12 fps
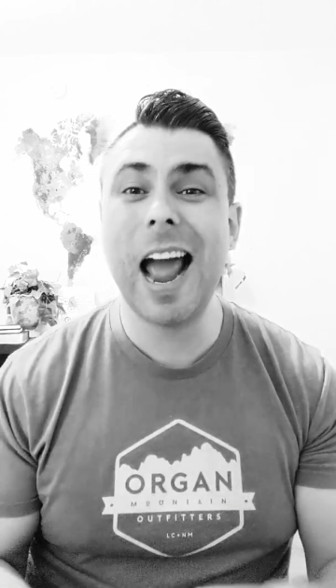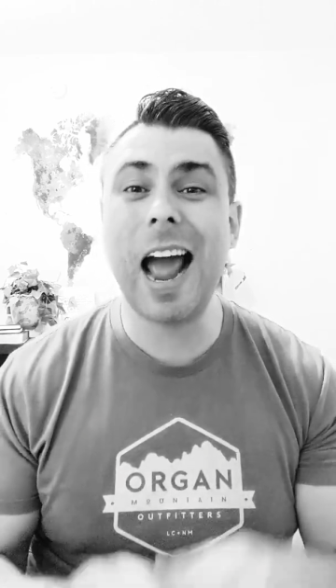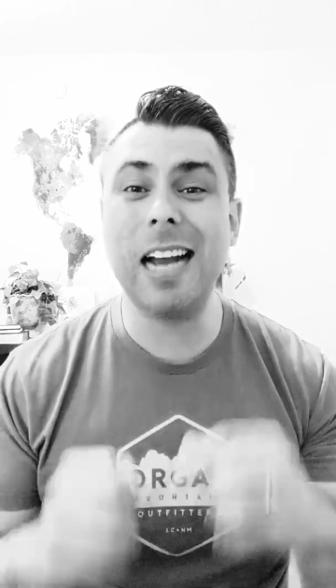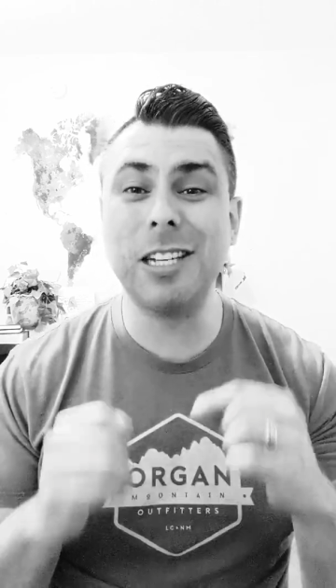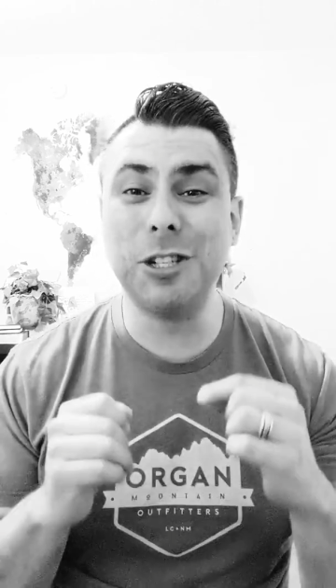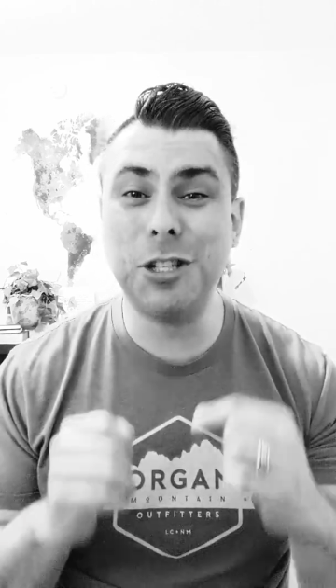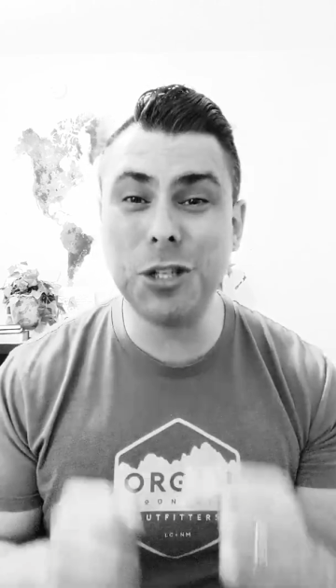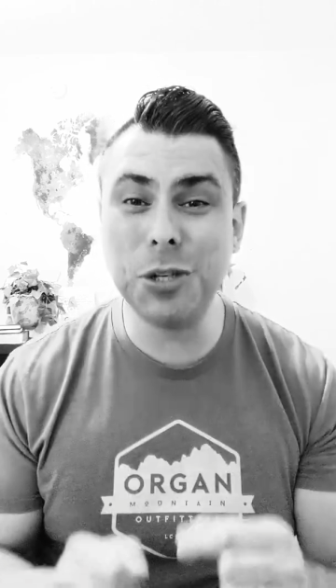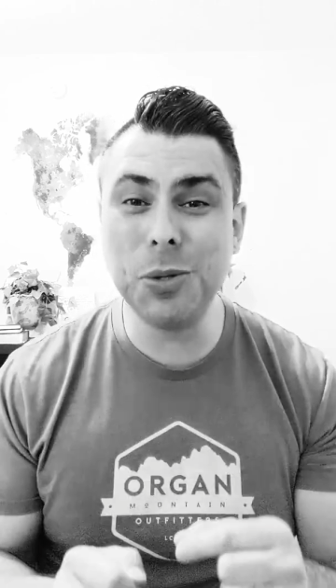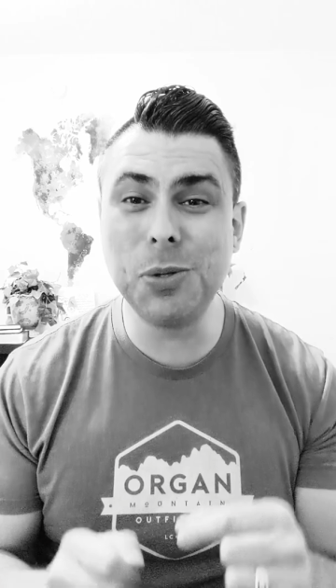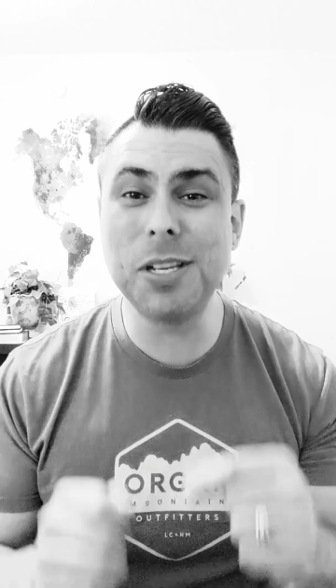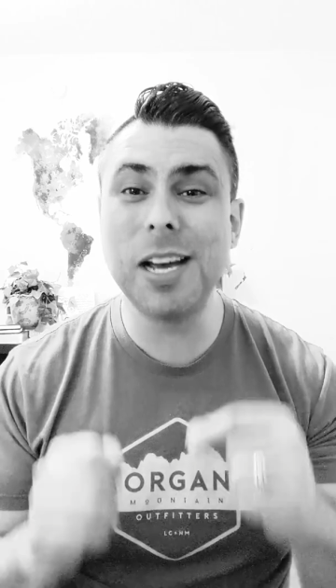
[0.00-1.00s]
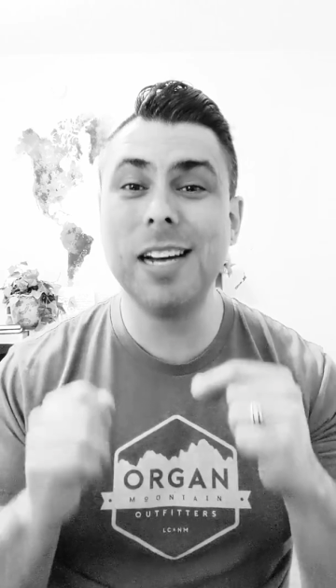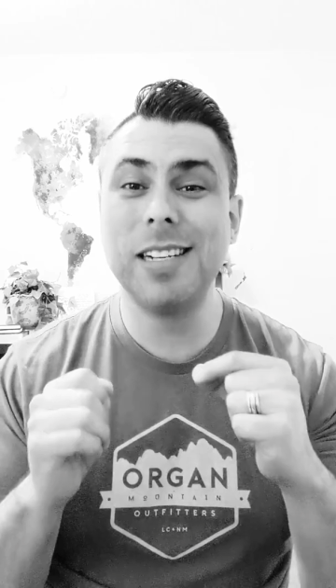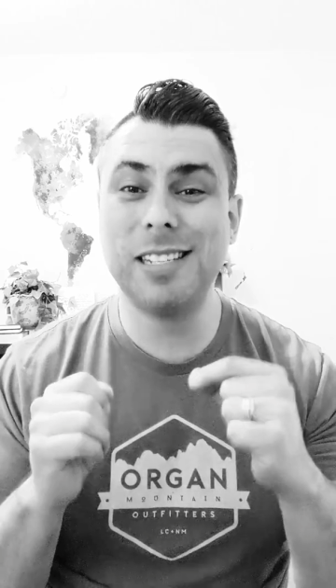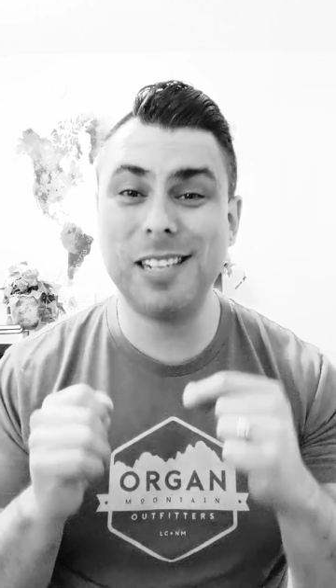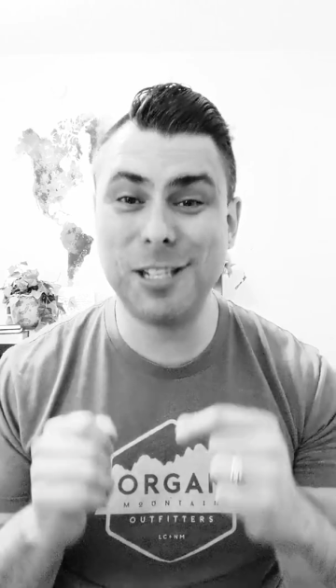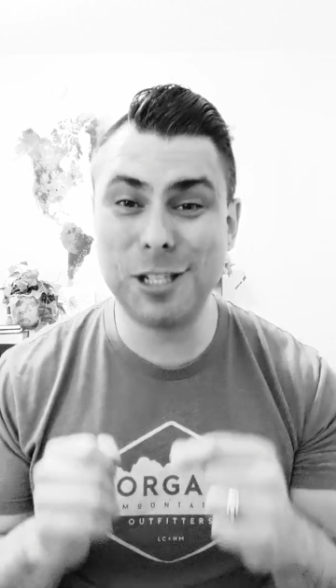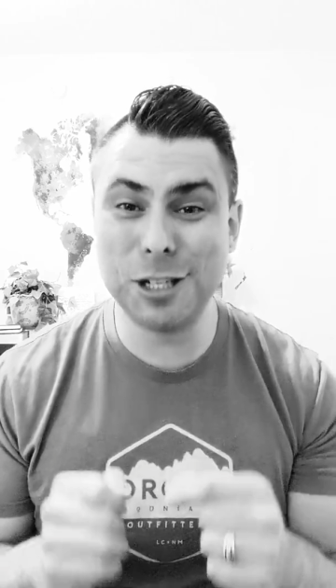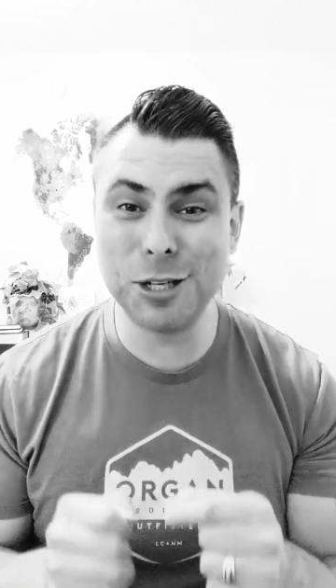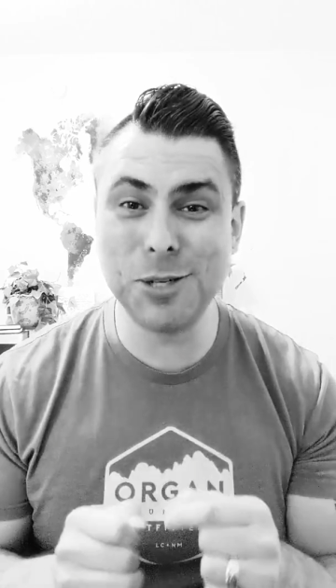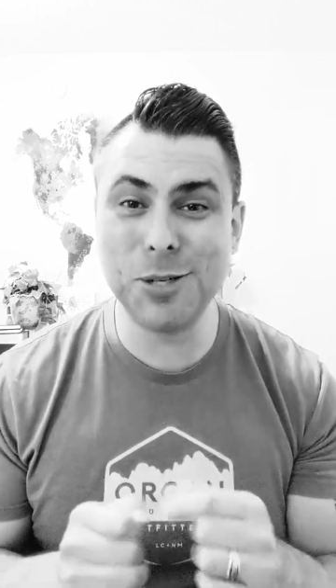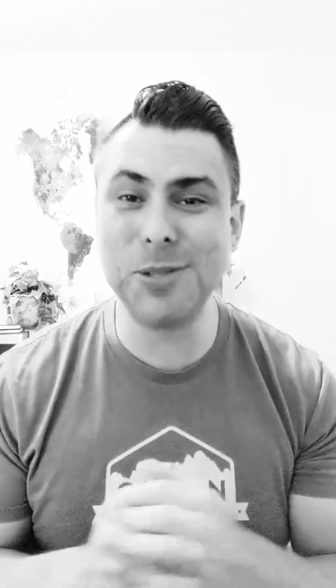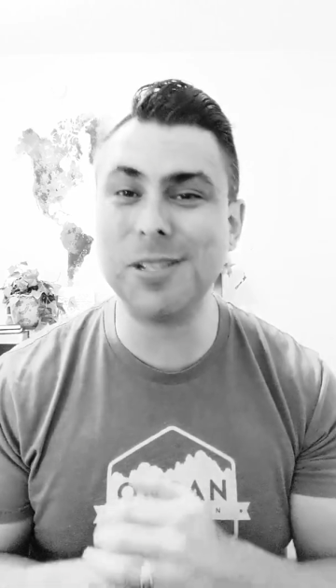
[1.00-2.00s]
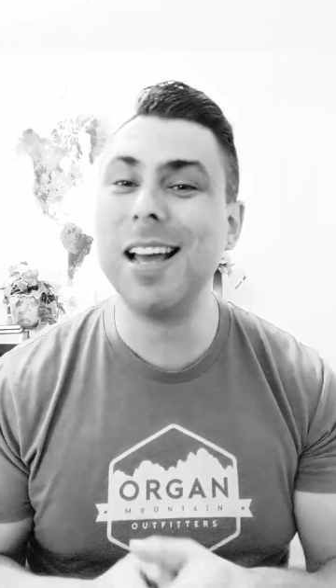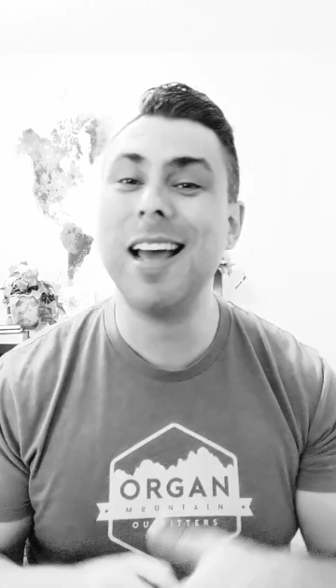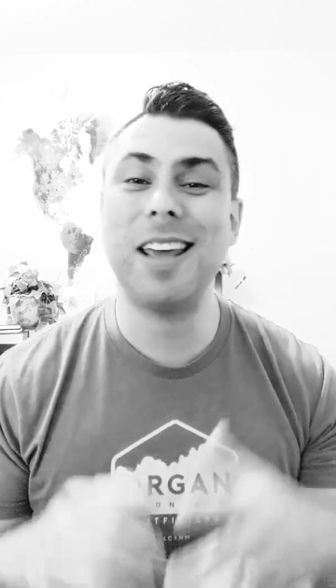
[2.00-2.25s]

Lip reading: and choose to choose.